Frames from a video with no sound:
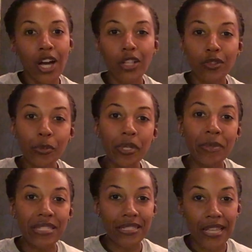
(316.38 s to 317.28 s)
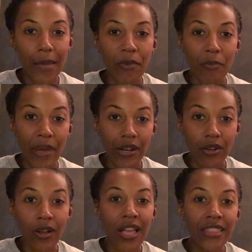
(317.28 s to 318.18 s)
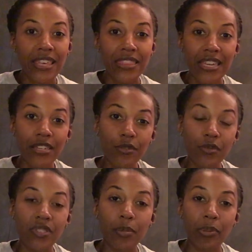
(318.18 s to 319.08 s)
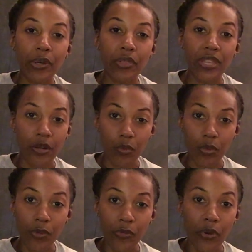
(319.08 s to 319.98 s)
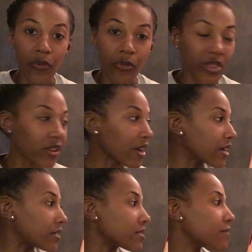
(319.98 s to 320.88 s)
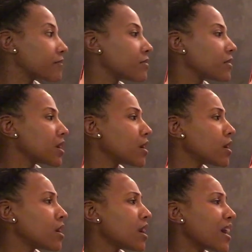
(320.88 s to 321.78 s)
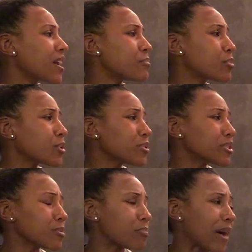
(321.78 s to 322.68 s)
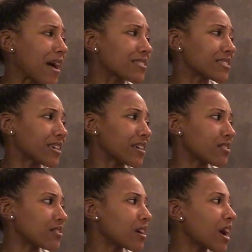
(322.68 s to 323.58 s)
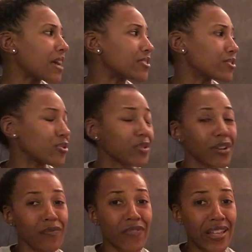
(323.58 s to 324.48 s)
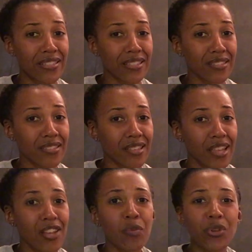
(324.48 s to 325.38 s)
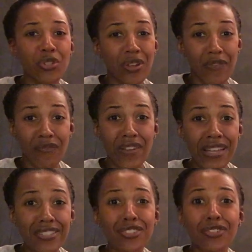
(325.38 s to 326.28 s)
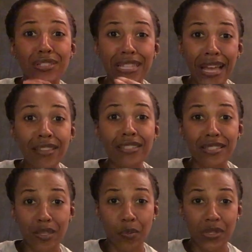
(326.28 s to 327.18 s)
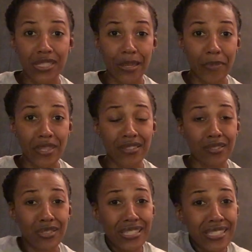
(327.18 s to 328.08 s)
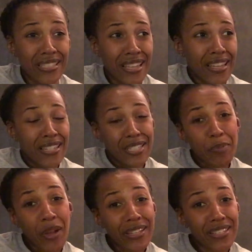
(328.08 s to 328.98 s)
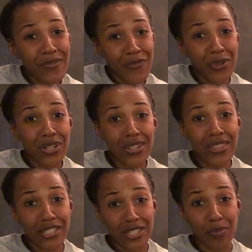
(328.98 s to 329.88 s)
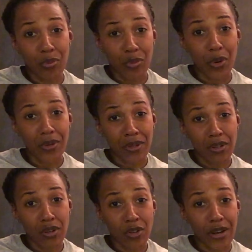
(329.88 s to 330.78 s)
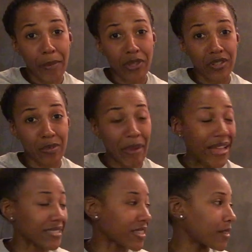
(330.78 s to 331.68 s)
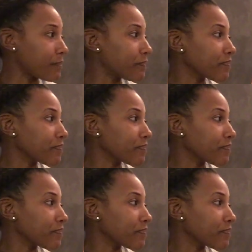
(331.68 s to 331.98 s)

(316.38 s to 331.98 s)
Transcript: Aluminum is a type of metal that they use to build their roof for their hut. I broke your basket, Isatou confesses. When you confess, you're telling someone something. So she probably doesn't feel good that she broke her grandmother's basket.